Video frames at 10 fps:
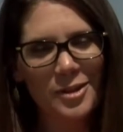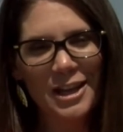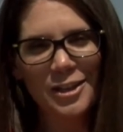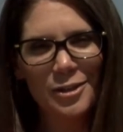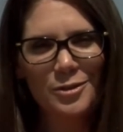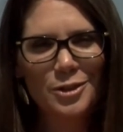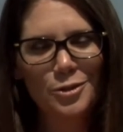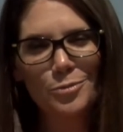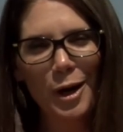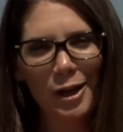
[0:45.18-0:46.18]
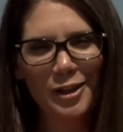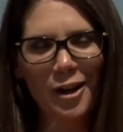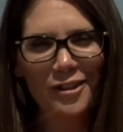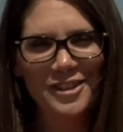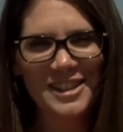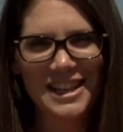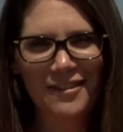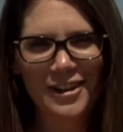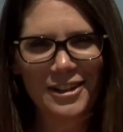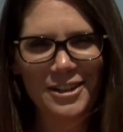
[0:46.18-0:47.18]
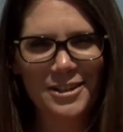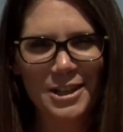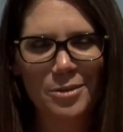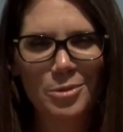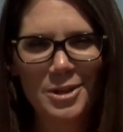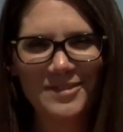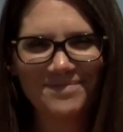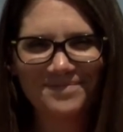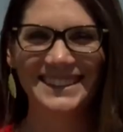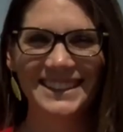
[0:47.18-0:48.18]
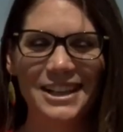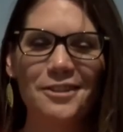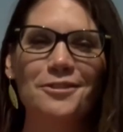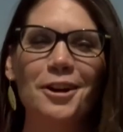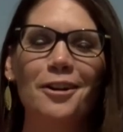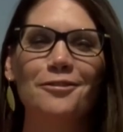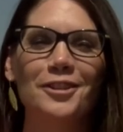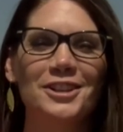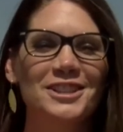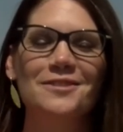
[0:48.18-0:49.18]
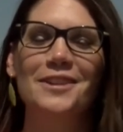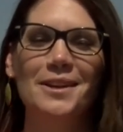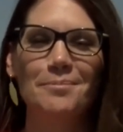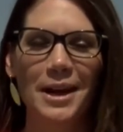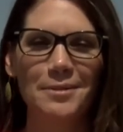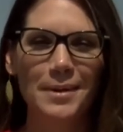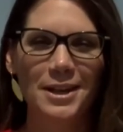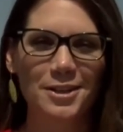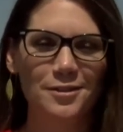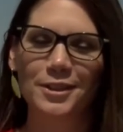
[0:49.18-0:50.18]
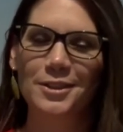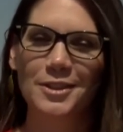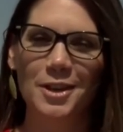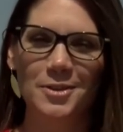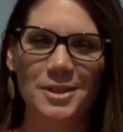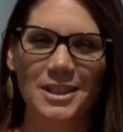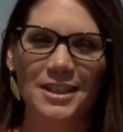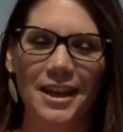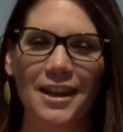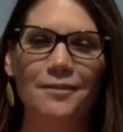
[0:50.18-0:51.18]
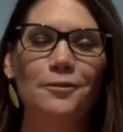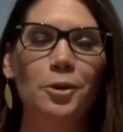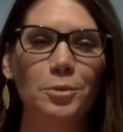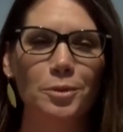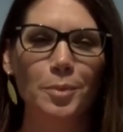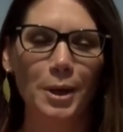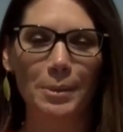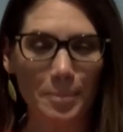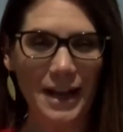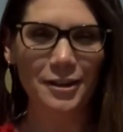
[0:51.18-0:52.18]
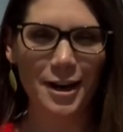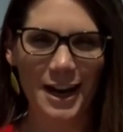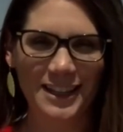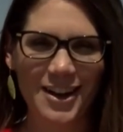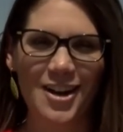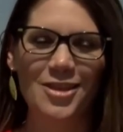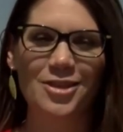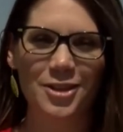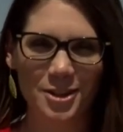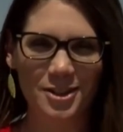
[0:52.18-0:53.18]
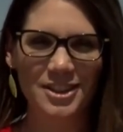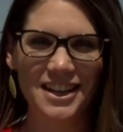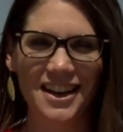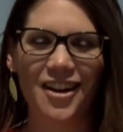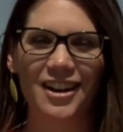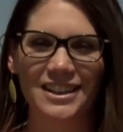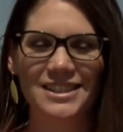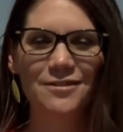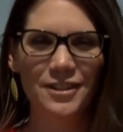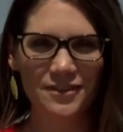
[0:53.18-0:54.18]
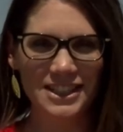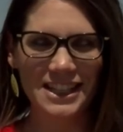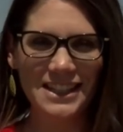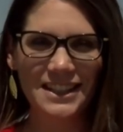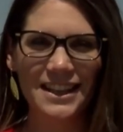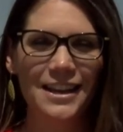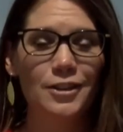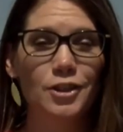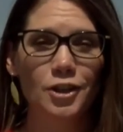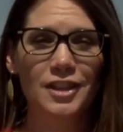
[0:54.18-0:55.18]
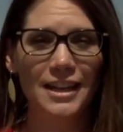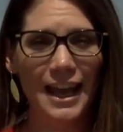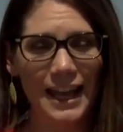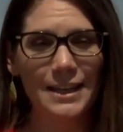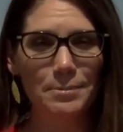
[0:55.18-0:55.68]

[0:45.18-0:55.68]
thank you to Mark and all of his staff out here at the airport. For our first event, Bike Bakersfield is hosting a full moon bike ride on Thursday, August 15th starts at 8